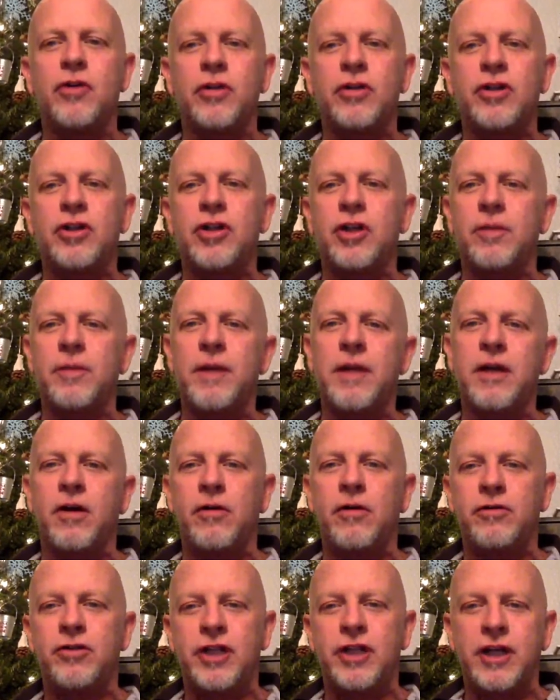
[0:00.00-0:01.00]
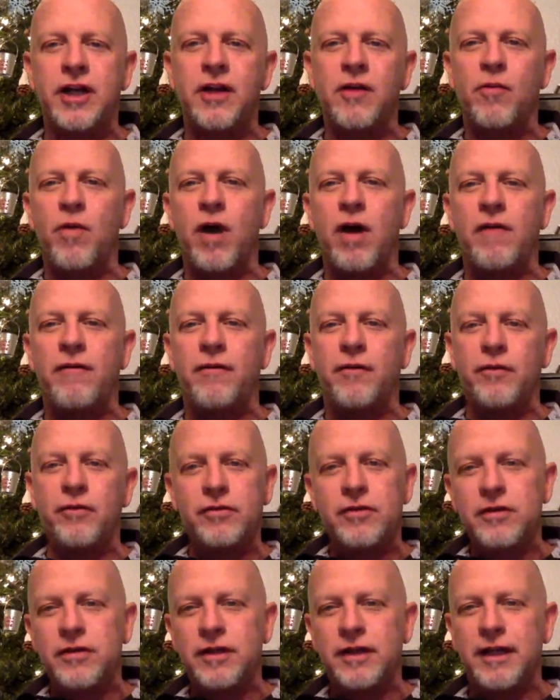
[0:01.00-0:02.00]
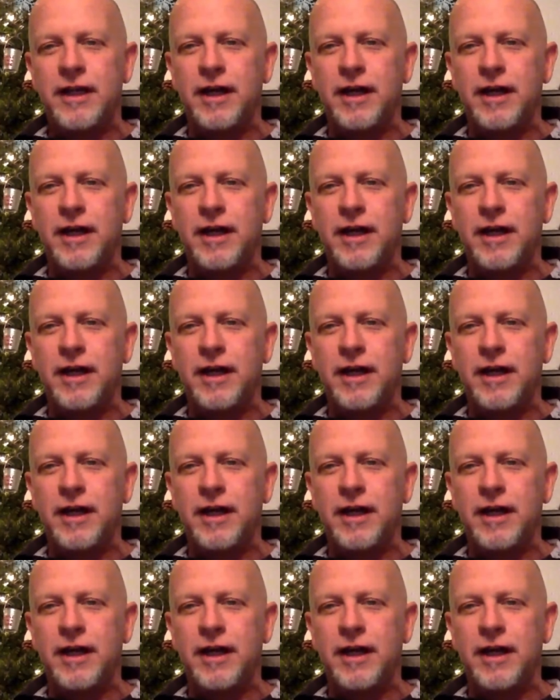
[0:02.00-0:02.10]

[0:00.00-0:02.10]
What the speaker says: George took me to go chicken and waffles.